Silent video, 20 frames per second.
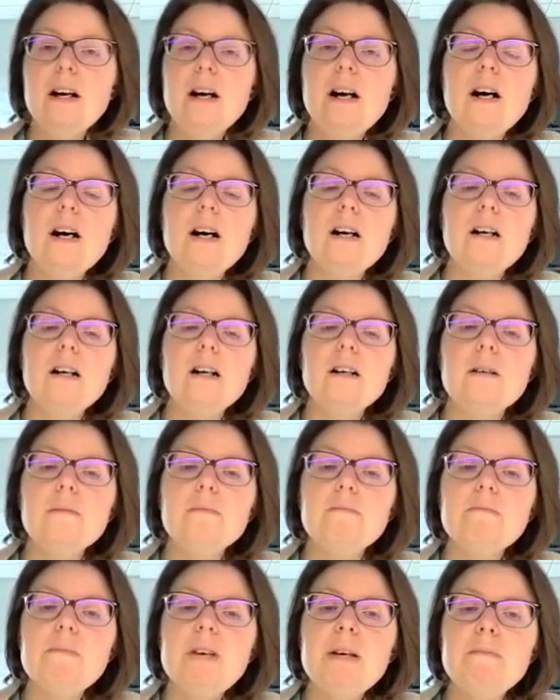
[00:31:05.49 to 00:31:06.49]

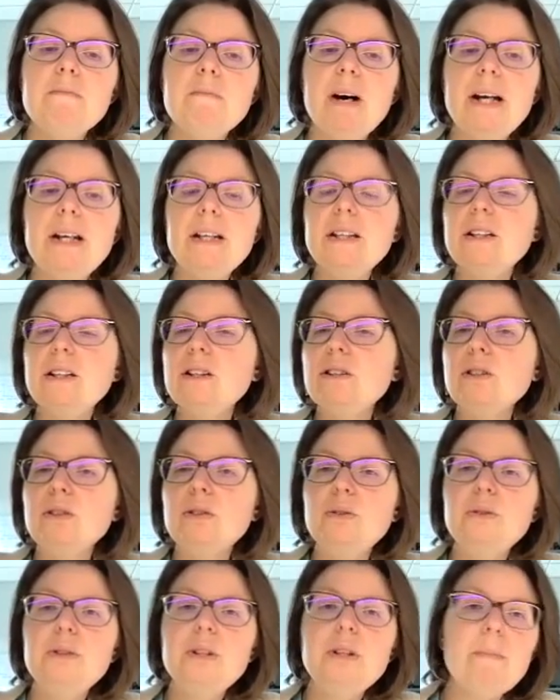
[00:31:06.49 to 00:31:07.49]
It might
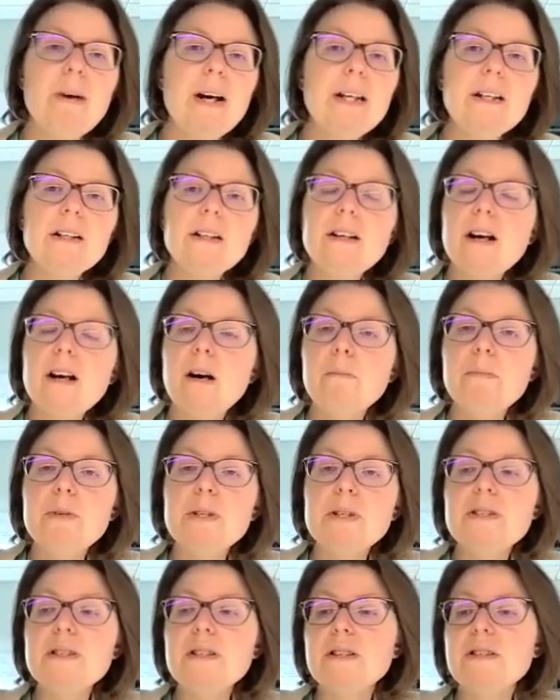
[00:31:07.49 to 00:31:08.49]

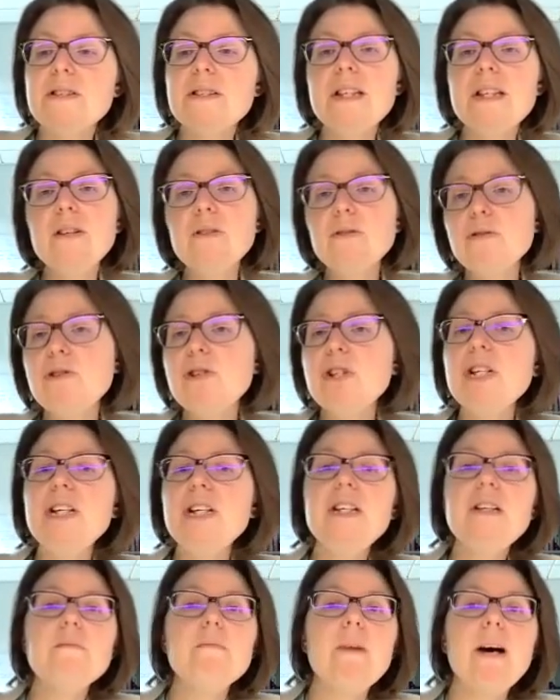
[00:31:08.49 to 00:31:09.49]
encompass a single
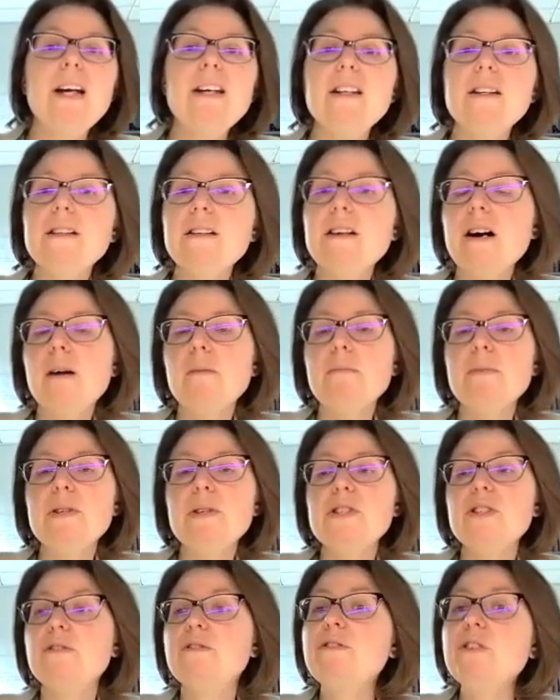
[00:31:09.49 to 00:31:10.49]
gene. It might
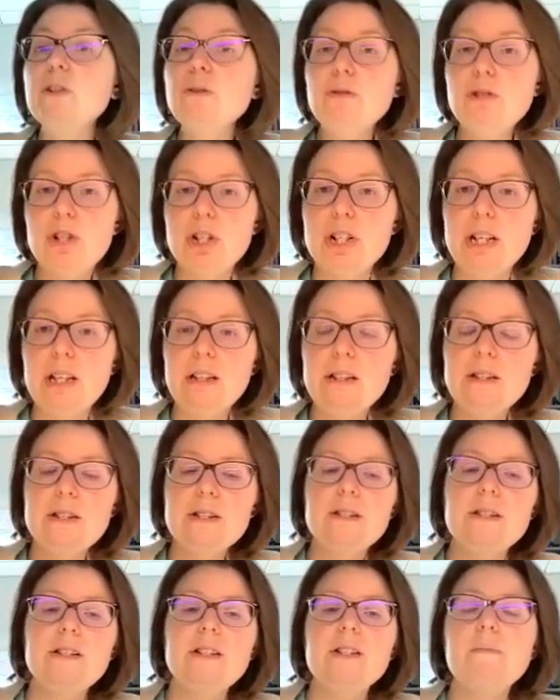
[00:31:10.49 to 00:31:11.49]
encompass a few
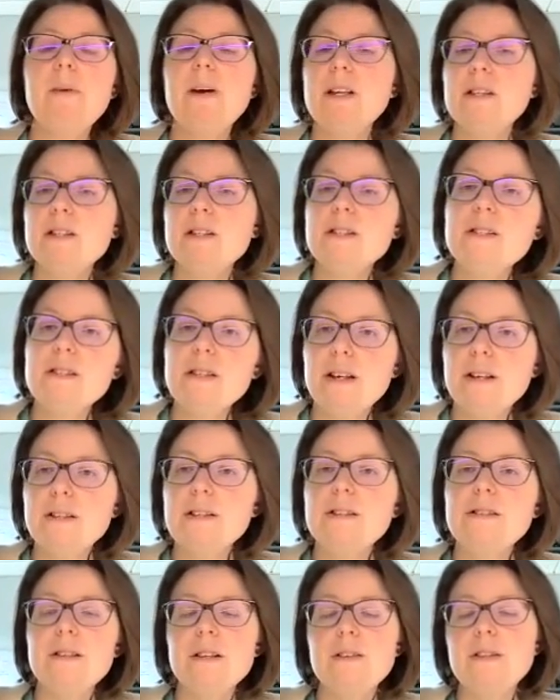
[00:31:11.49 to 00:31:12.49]
genes. It depends on
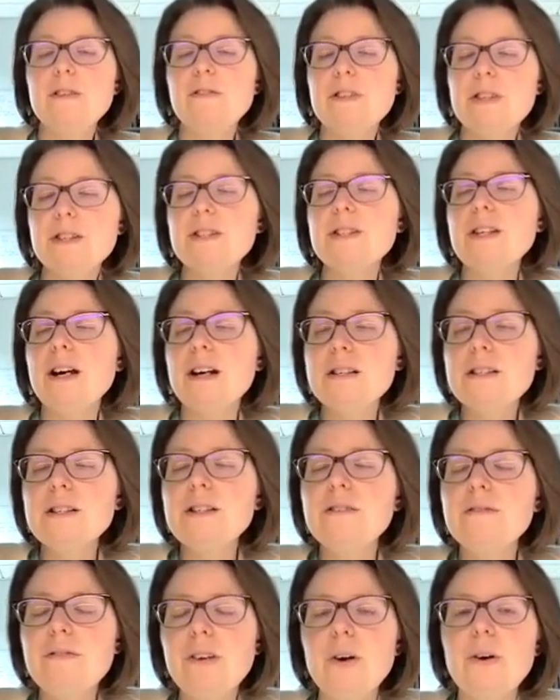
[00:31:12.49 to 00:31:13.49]
the size
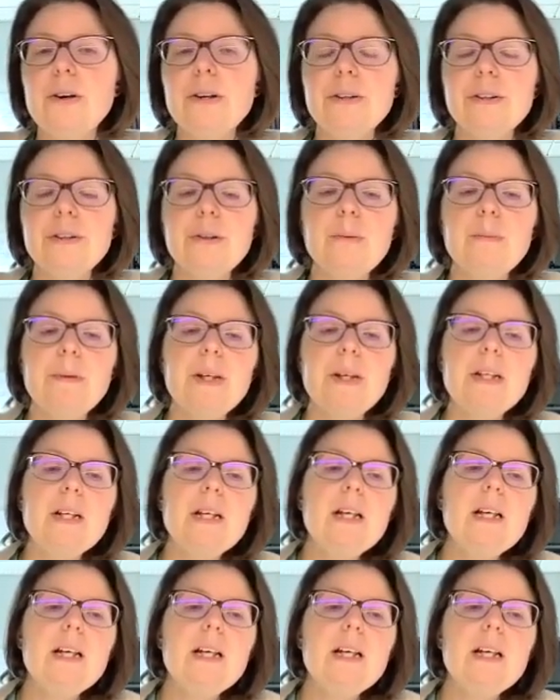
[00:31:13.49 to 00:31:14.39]
can vary a little bit.